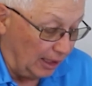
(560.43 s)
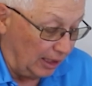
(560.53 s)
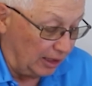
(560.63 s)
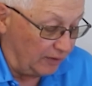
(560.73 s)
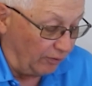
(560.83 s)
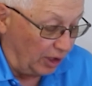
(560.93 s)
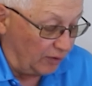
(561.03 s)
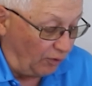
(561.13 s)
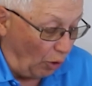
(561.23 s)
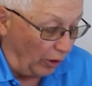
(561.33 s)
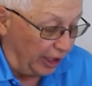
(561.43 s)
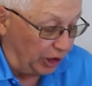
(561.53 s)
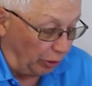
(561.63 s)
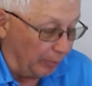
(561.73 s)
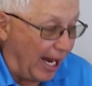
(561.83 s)
This
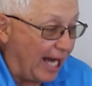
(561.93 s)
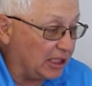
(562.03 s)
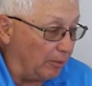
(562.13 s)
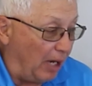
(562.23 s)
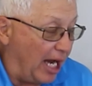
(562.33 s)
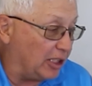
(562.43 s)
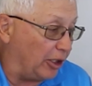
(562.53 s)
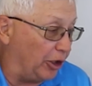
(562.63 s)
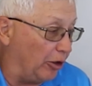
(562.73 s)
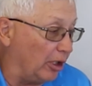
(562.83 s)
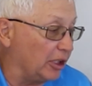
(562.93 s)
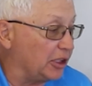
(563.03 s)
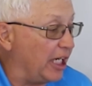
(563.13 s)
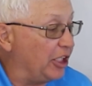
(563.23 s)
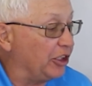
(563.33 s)
forage, or maximize our
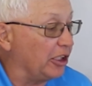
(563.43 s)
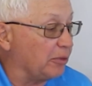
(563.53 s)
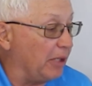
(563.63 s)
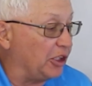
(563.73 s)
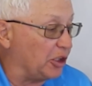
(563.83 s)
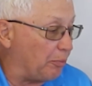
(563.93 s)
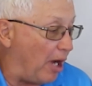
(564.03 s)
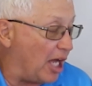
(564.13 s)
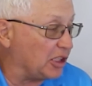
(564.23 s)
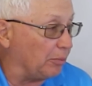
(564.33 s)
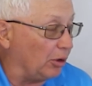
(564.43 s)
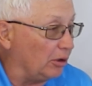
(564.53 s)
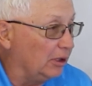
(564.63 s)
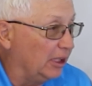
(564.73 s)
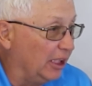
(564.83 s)
utilization as much as
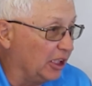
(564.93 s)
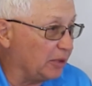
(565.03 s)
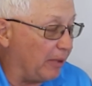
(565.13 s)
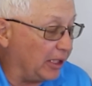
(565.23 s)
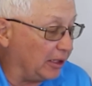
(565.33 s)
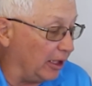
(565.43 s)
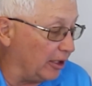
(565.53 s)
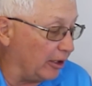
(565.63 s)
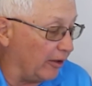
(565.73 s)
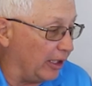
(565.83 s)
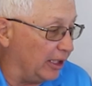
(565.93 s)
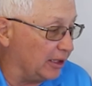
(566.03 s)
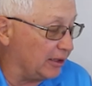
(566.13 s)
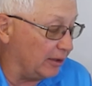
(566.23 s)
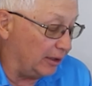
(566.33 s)
possible, especially under
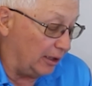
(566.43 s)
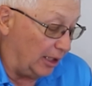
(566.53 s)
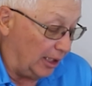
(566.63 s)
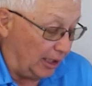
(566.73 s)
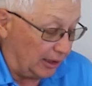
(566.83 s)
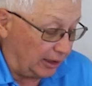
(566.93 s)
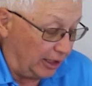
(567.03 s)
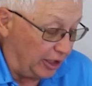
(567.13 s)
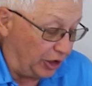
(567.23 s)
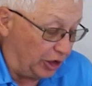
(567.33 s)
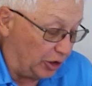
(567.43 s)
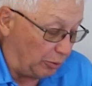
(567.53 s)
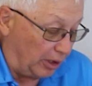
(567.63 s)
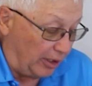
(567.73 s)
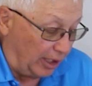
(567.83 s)
these conditions
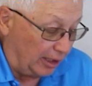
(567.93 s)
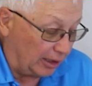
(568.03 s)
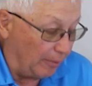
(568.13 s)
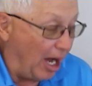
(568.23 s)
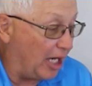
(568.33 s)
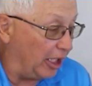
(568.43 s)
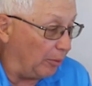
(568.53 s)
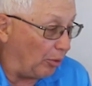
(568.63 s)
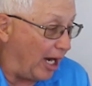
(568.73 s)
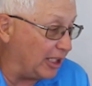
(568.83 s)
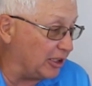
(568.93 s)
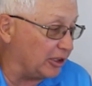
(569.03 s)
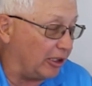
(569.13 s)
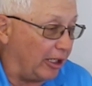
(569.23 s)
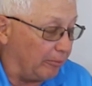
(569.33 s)
where the commodity
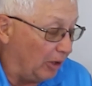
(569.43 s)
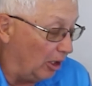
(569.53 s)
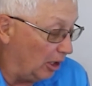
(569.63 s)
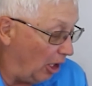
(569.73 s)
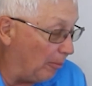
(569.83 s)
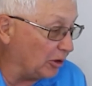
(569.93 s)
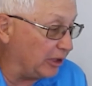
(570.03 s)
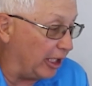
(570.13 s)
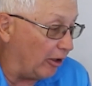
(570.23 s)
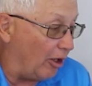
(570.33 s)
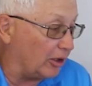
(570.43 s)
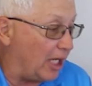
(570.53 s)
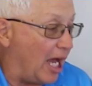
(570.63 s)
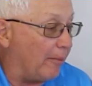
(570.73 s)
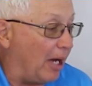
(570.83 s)
prices are almost at an
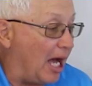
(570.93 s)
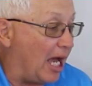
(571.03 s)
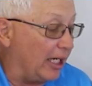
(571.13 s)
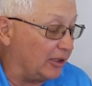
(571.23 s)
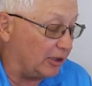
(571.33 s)
all-time high.